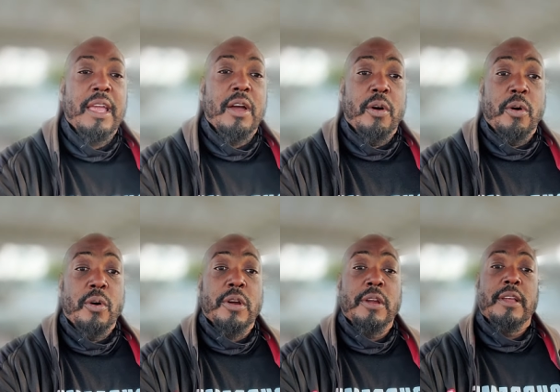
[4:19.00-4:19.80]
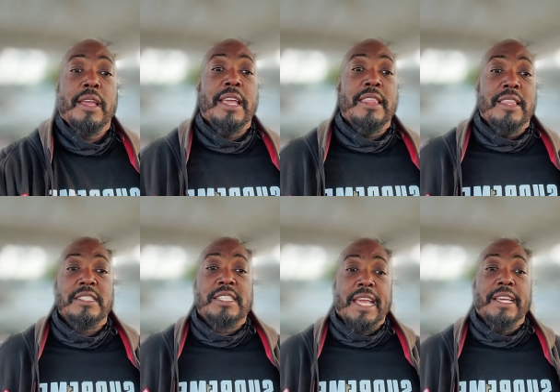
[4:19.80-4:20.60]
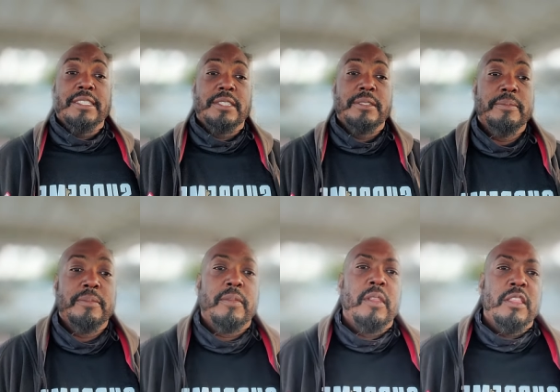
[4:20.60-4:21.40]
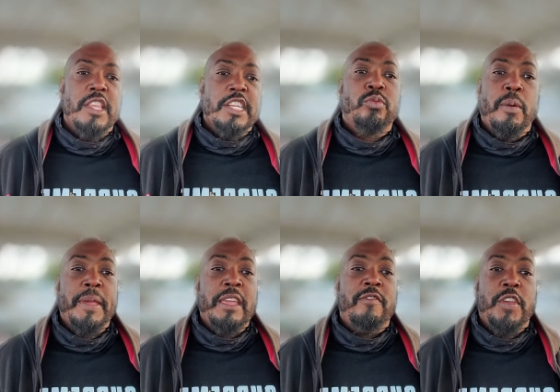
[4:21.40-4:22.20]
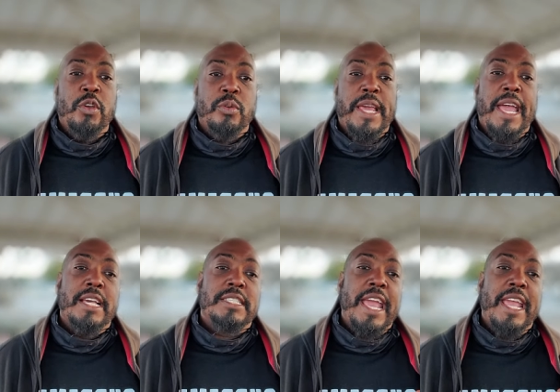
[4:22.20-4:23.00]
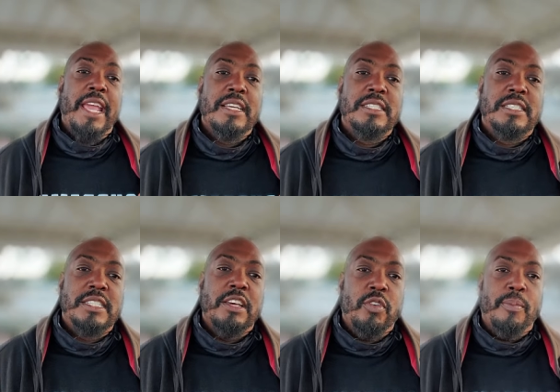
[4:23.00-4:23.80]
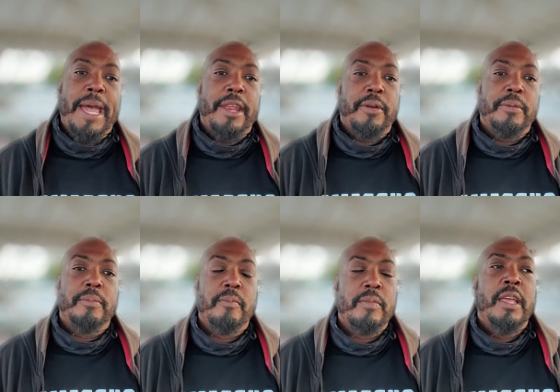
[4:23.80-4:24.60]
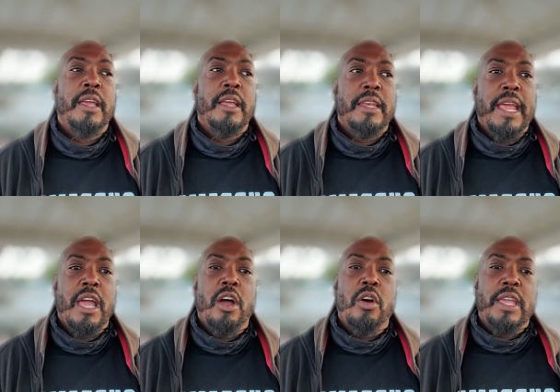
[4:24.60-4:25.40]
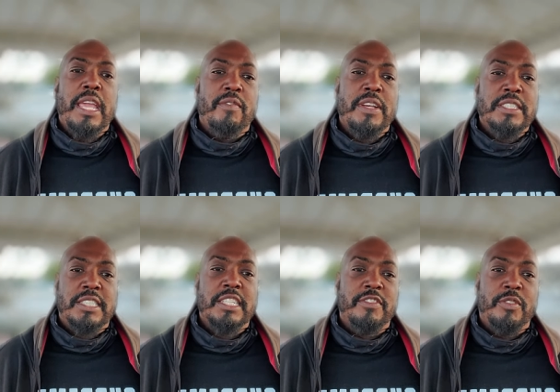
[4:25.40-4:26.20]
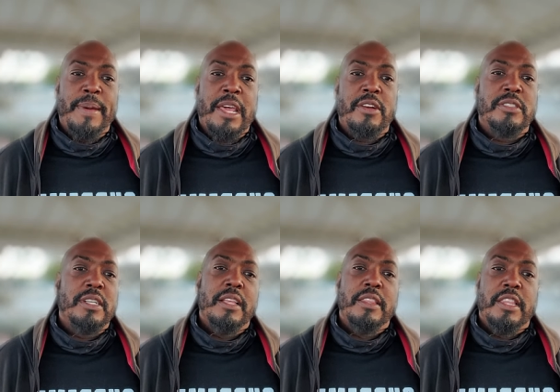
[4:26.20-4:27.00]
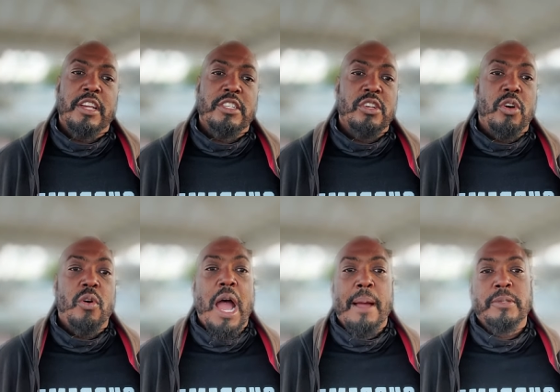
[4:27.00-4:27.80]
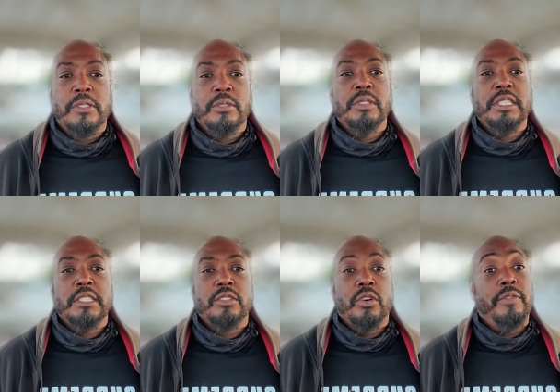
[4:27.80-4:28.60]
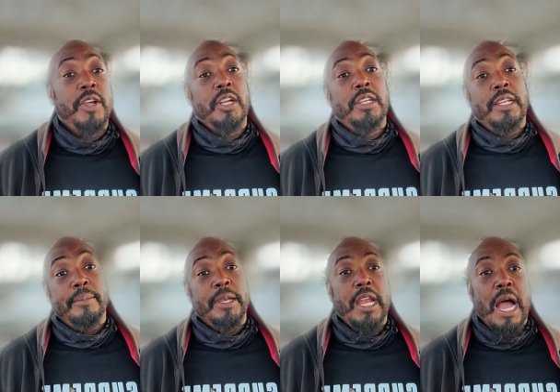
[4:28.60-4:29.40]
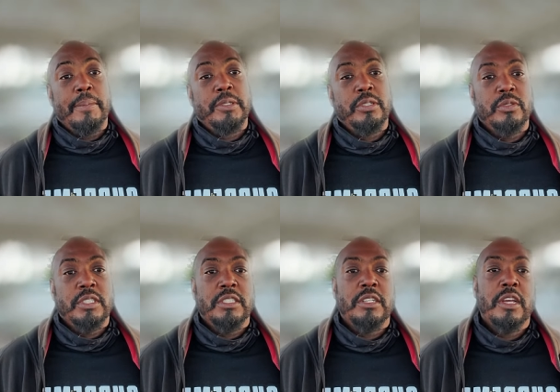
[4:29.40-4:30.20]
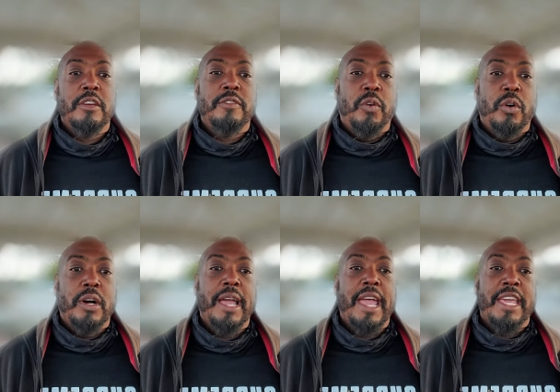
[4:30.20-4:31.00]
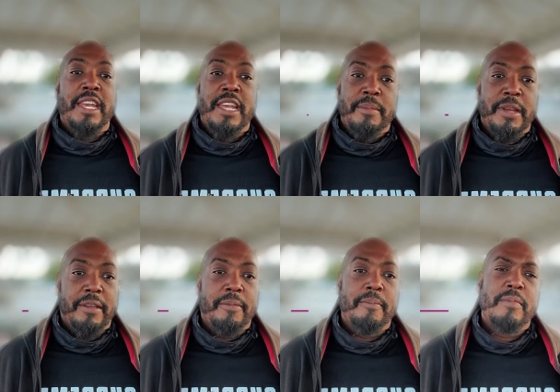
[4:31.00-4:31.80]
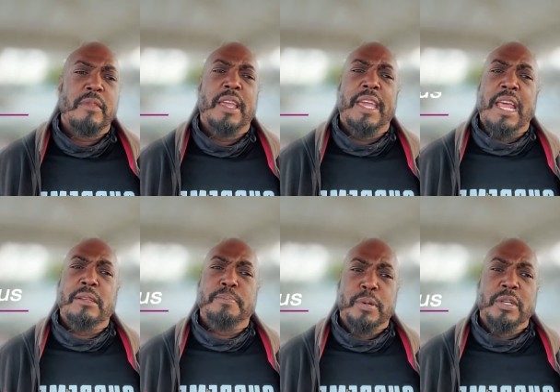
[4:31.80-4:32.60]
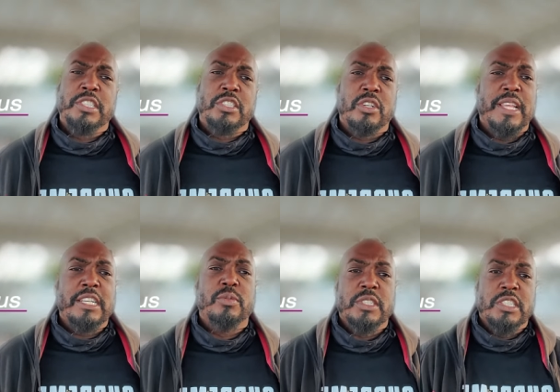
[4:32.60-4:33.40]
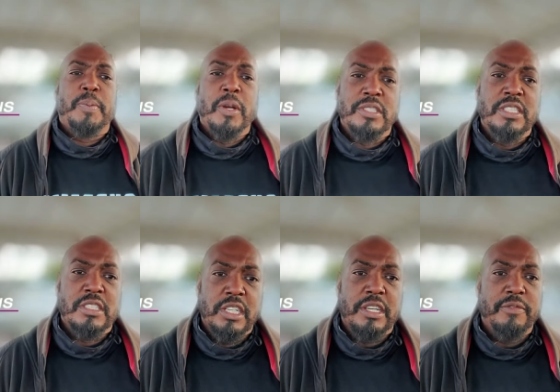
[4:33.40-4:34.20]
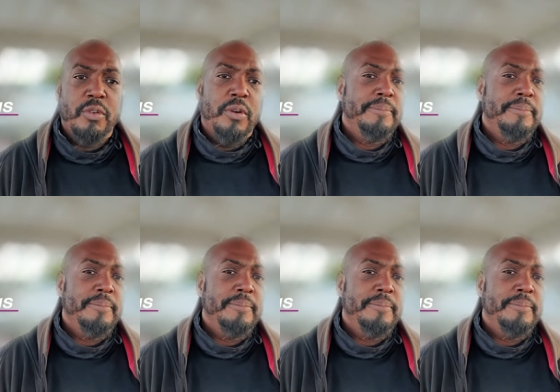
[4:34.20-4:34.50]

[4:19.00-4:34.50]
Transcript: Or, in this case, this will be viewed as a civil matter. Now, even in civil matters, there are no opportunities or very limited opportunities for anonymity. And I'm pretty sure that's what this person is looking for.